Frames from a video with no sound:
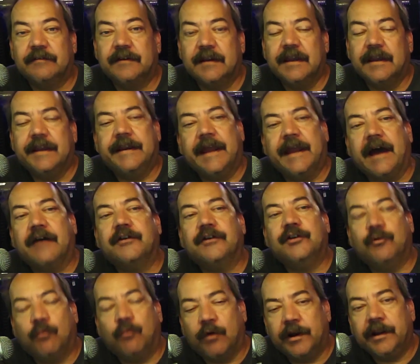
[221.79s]
Now,
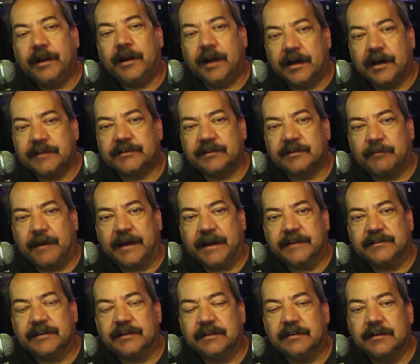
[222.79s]
you want to
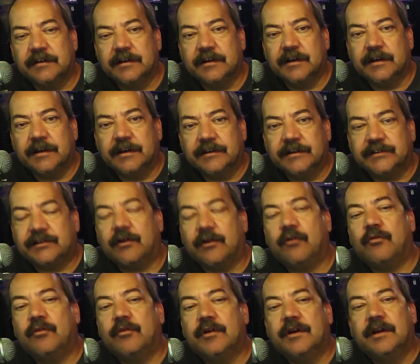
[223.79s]
customize it.
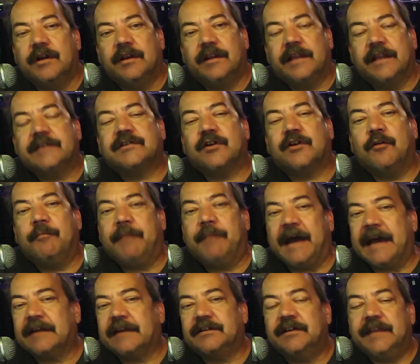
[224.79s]
So let's go
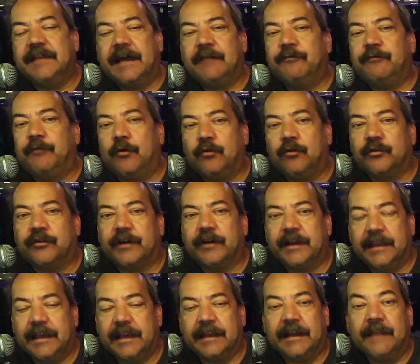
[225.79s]
back to that folder
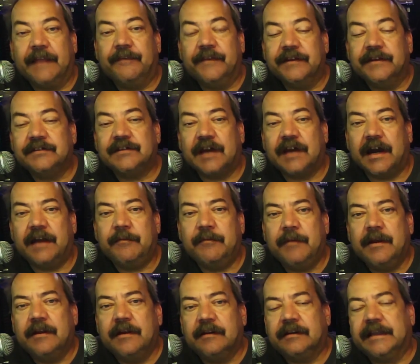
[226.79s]
again. And this time,
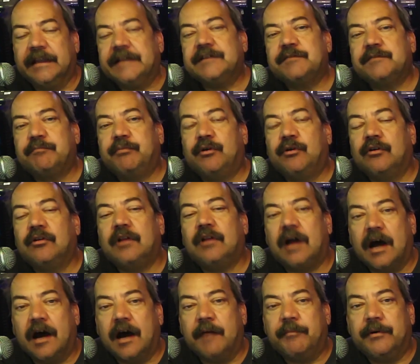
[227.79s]
let's pull
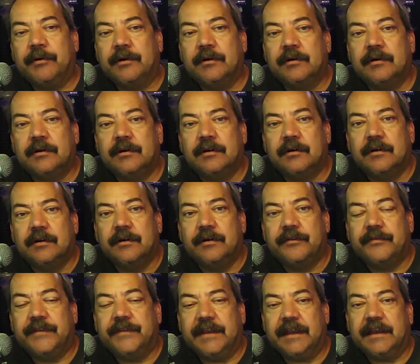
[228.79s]
up
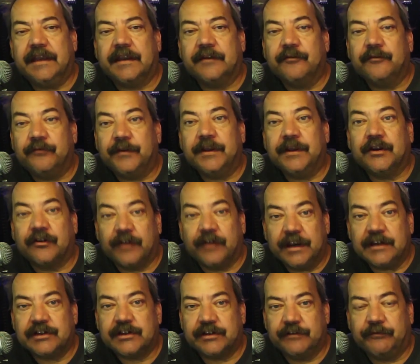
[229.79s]
the
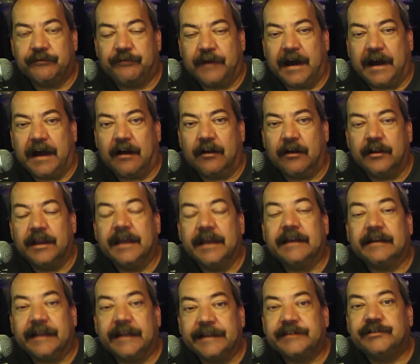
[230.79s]
configuration file,
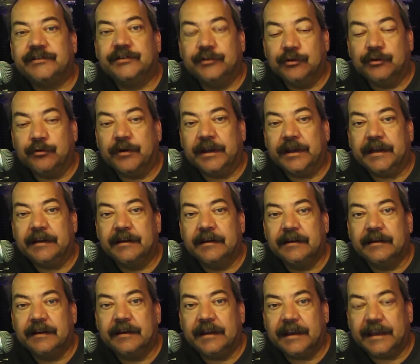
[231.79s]
and let's do it
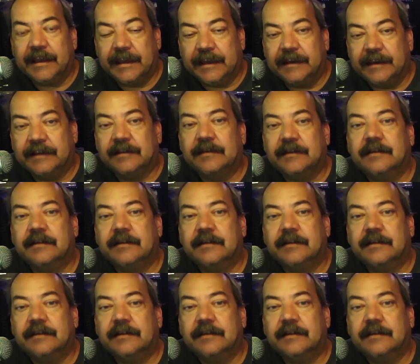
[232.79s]
in